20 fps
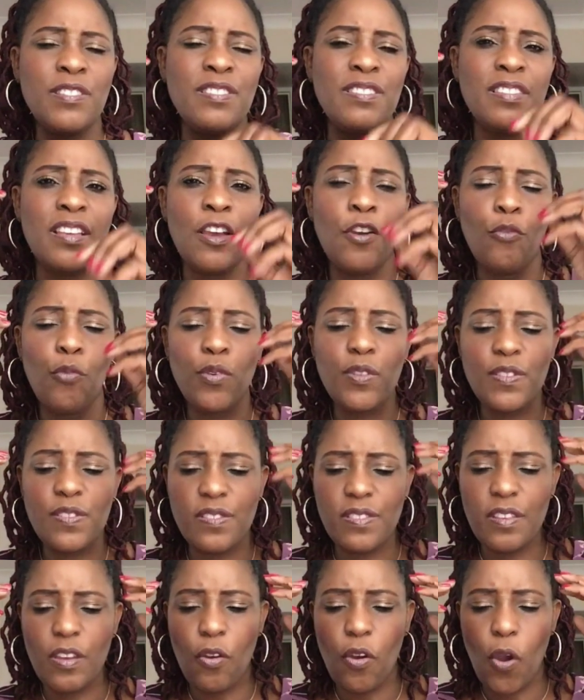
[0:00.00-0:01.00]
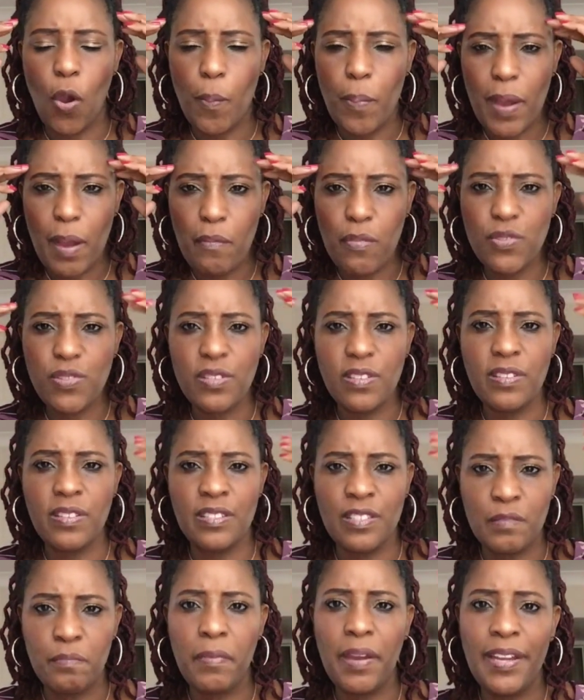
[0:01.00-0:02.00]
is what is uppermost in
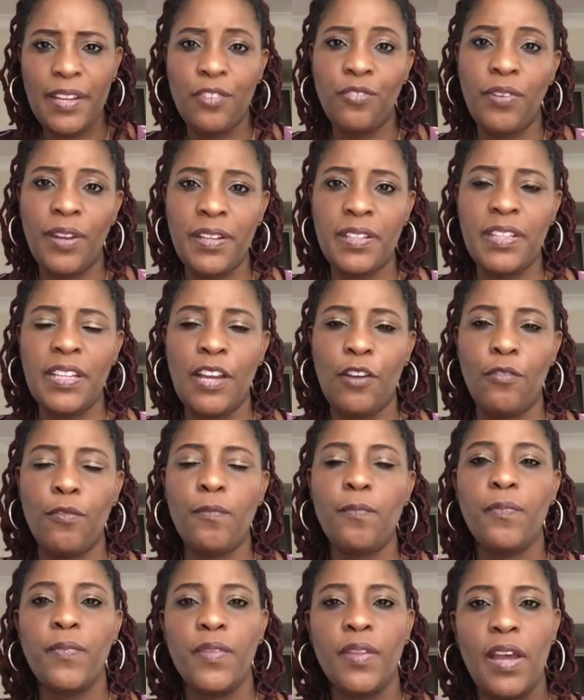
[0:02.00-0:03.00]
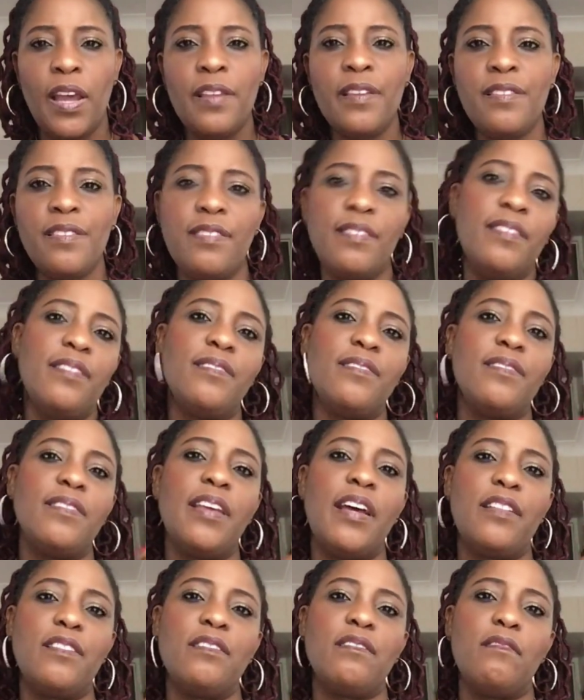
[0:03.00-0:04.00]
His mind right now are the things
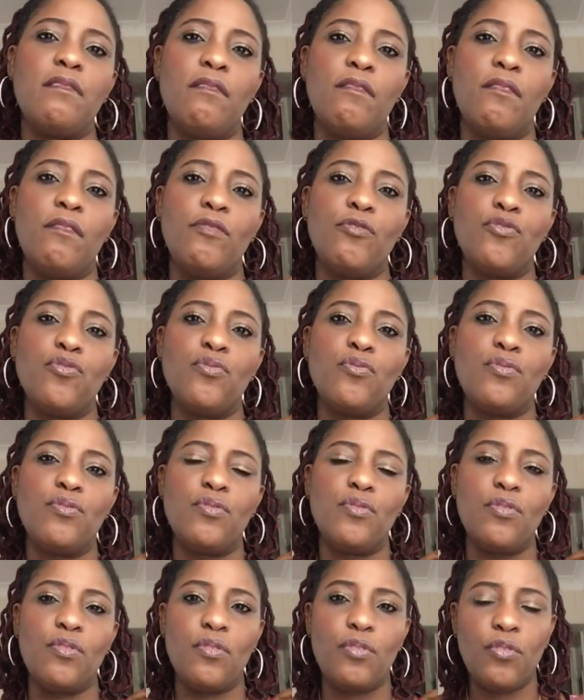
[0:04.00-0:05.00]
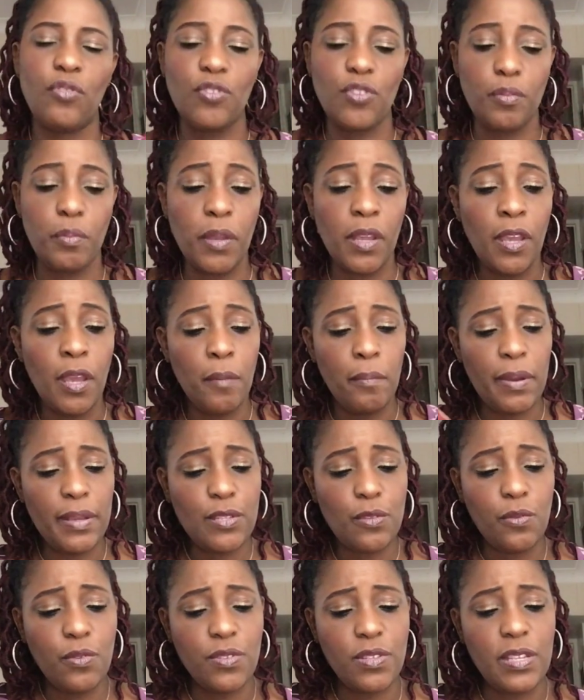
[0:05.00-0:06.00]
that should touch me.
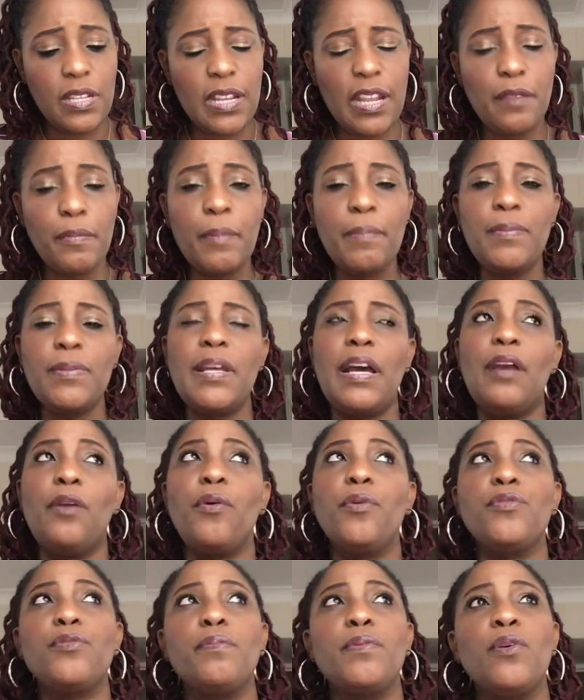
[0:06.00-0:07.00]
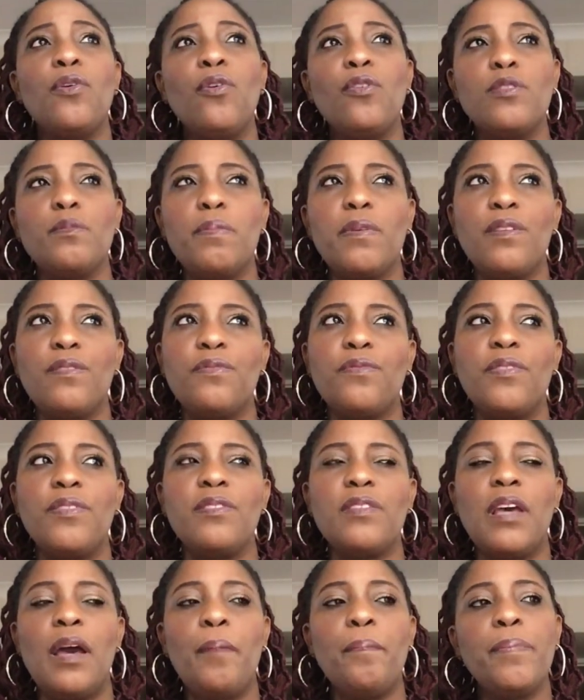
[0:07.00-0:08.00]
Pastor was saying that people that are going to be God's best
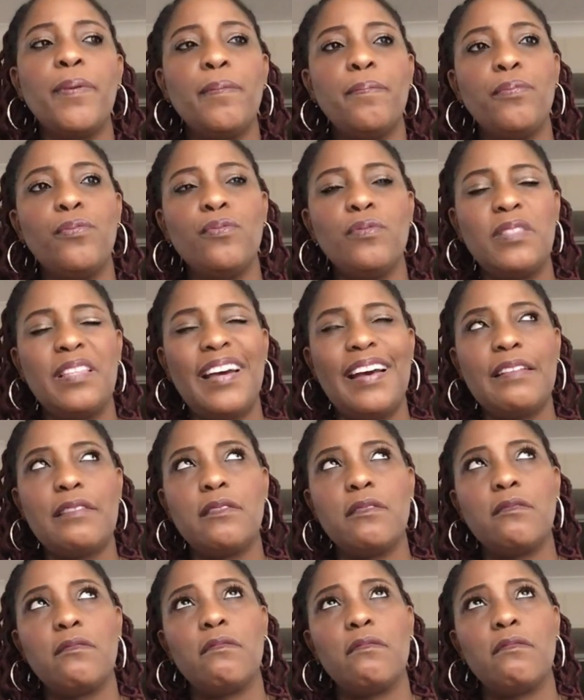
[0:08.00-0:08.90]
friends are people that